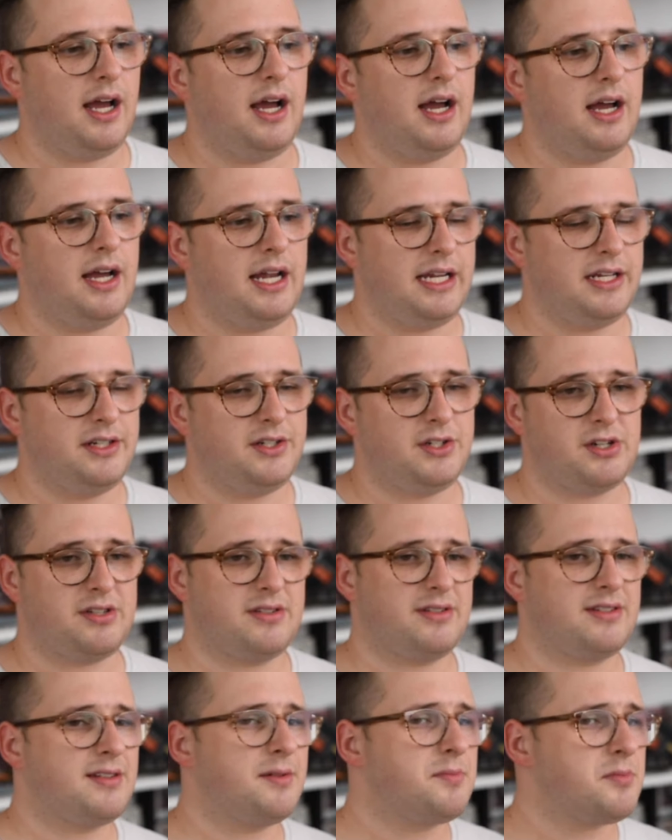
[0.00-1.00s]
and
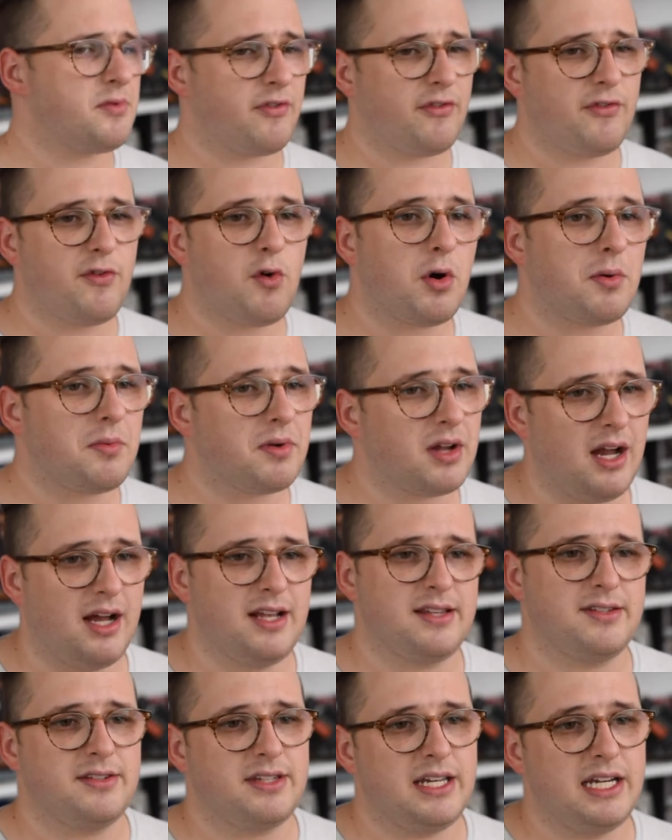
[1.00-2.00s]
just some form of
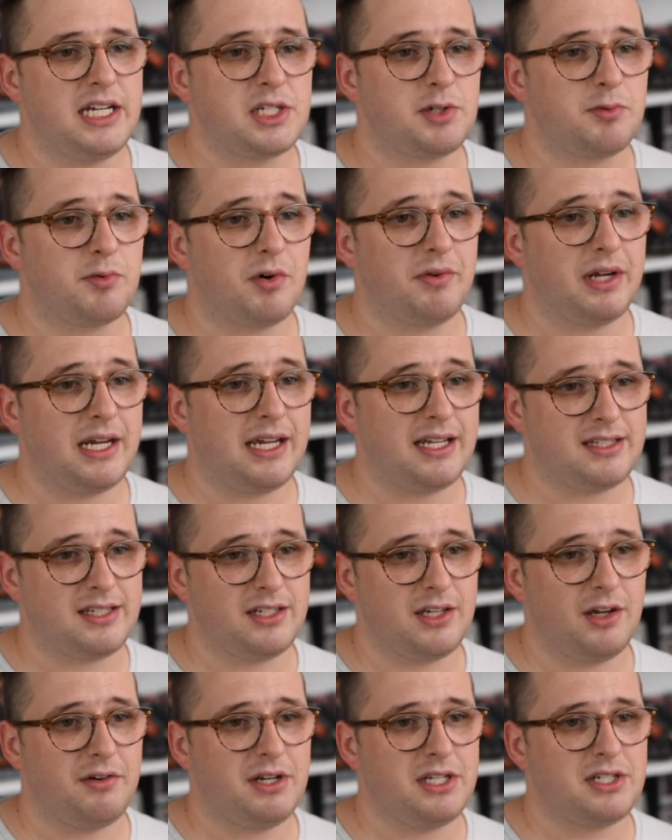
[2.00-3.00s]
consultation where we get
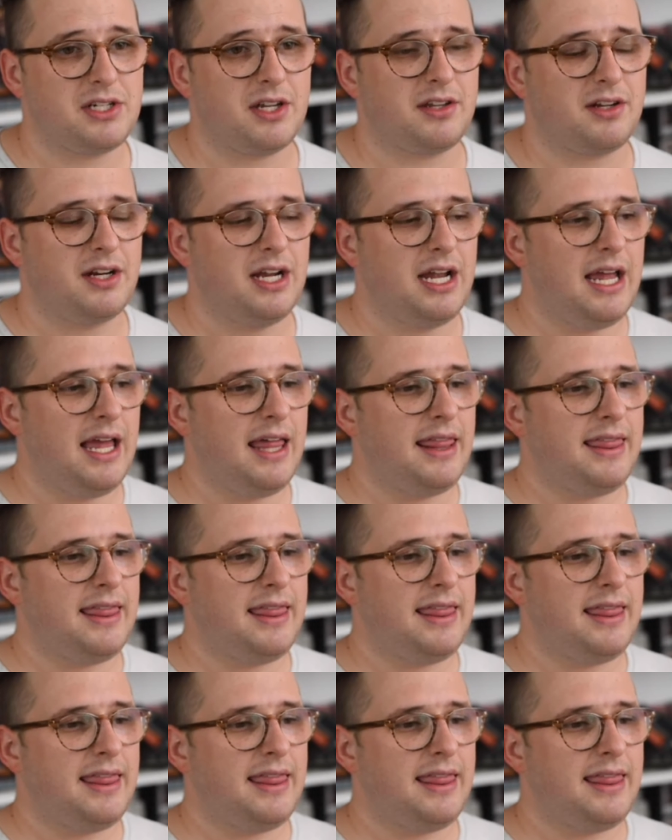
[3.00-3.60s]
to know each other,